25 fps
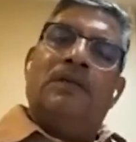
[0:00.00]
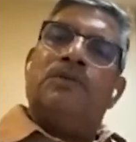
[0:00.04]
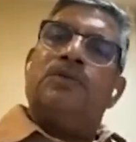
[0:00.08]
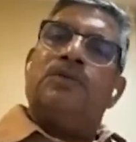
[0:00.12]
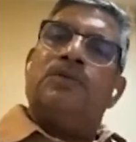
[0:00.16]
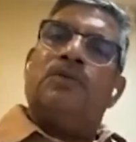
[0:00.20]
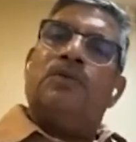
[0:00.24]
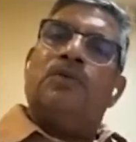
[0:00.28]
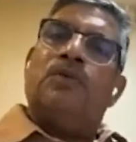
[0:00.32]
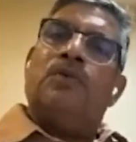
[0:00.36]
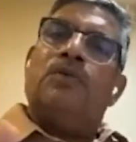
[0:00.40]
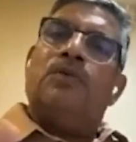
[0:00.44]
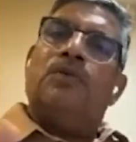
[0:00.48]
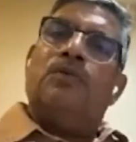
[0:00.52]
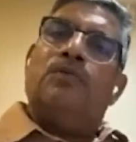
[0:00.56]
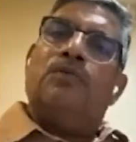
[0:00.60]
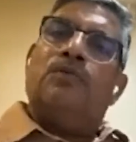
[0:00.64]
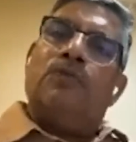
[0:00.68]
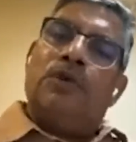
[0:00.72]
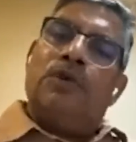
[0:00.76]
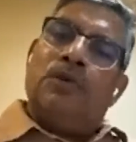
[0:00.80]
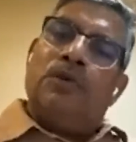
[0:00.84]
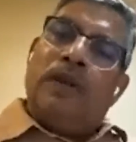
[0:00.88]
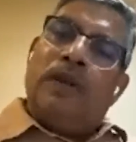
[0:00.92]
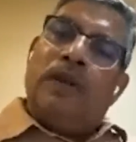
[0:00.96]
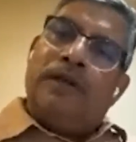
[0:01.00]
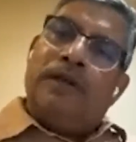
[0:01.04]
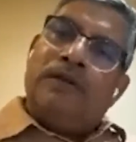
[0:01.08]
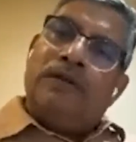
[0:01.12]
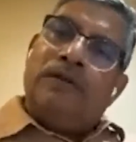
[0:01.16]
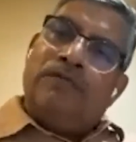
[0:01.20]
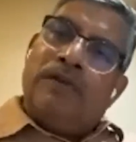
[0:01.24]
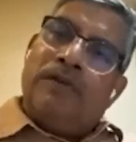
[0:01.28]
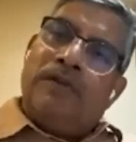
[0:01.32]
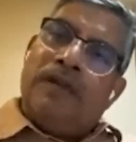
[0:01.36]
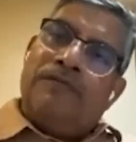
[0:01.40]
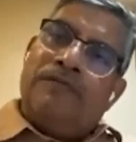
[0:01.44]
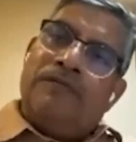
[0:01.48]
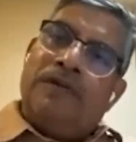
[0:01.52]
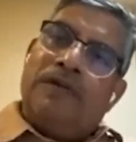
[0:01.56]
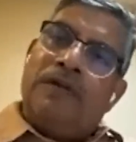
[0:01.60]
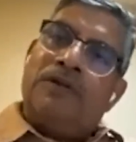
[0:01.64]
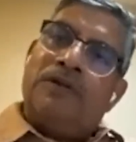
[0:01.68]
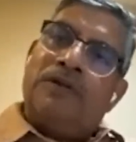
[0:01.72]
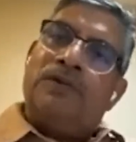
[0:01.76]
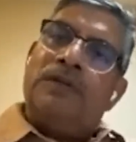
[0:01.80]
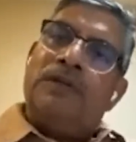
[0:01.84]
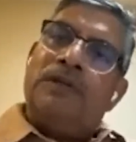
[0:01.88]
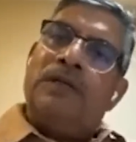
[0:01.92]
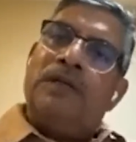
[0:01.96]
So would you like to wait for
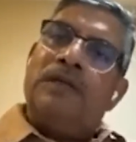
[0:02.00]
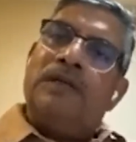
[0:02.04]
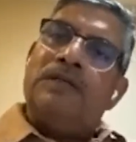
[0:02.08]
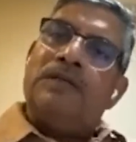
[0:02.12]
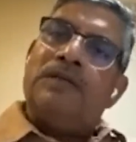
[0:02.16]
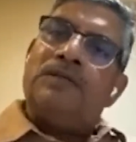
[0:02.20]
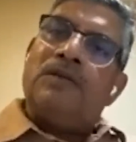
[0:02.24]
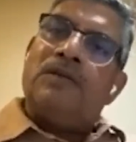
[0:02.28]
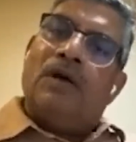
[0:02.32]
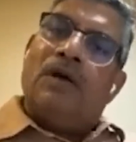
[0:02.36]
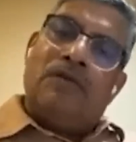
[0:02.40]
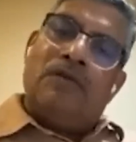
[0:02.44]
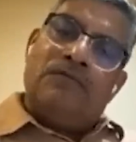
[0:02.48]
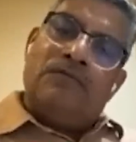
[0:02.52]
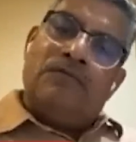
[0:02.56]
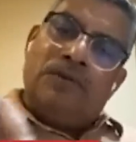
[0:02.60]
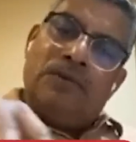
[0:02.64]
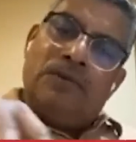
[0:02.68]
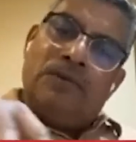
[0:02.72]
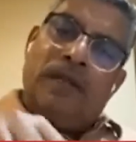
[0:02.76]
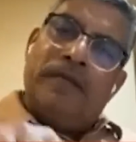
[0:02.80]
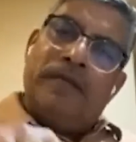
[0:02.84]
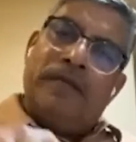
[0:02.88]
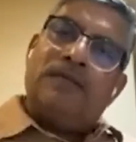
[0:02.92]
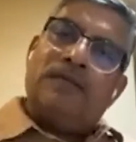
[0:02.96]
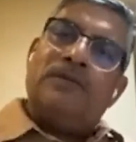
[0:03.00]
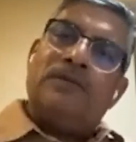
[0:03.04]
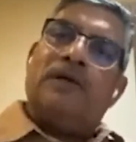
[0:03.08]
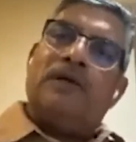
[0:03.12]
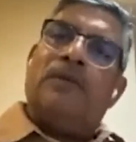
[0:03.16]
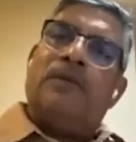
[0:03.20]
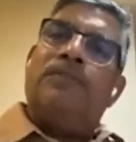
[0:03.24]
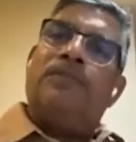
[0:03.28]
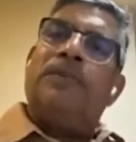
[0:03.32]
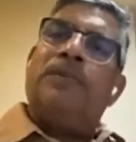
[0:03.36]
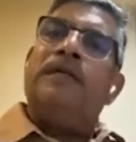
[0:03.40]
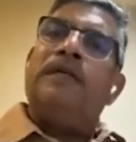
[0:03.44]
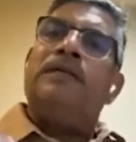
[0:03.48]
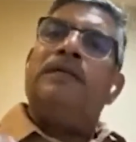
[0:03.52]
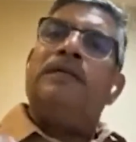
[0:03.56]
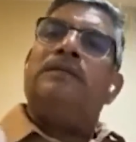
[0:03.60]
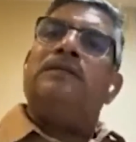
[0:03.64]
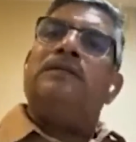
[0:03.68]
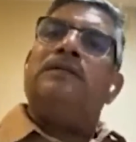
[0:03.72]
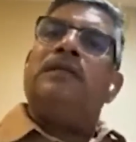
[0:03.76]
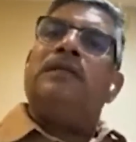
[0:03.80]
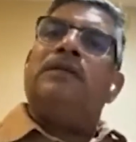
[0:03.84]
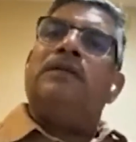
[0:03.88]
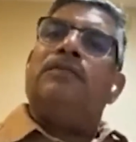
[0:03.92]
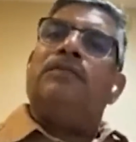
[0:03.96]
2 years or would you like to complete
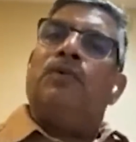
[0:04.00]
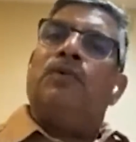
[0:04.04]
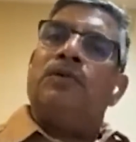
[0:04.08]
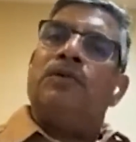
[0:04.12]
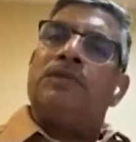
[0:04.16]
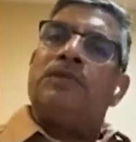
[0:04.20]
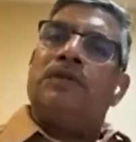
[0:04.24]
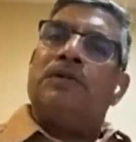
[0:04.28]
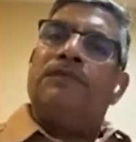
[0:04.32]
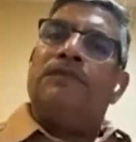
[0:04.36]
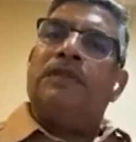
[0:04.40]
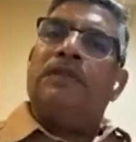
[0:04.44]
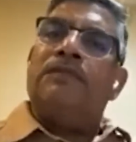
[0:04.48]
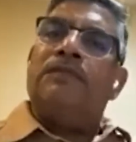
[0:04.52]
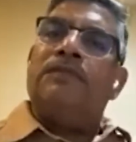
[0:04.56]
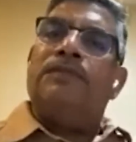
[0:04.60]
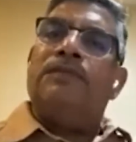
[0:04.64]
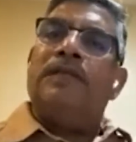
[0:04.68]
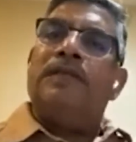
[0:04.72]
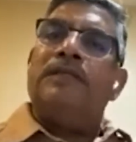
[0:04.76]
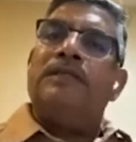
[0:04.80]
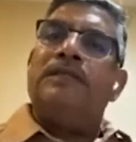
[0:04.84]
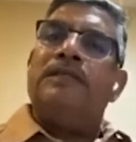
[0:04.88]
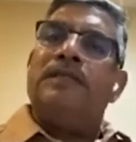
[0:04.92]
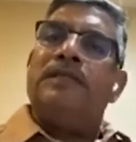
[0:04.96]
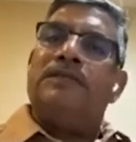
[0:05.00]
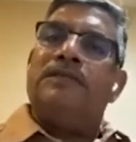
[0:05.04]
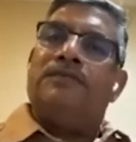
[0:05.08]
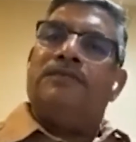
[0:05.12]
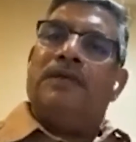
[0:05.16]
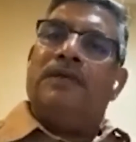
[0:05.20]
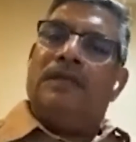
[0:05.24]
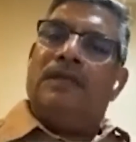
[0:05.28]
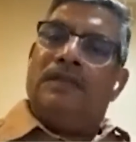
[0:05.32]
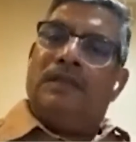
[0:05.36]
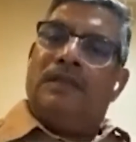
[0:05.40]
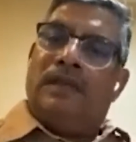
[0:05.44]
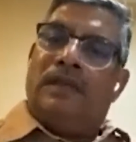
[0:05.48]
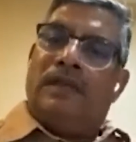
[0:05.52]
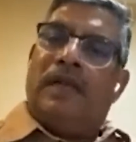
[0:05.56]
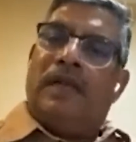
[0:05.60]
the most of the places where the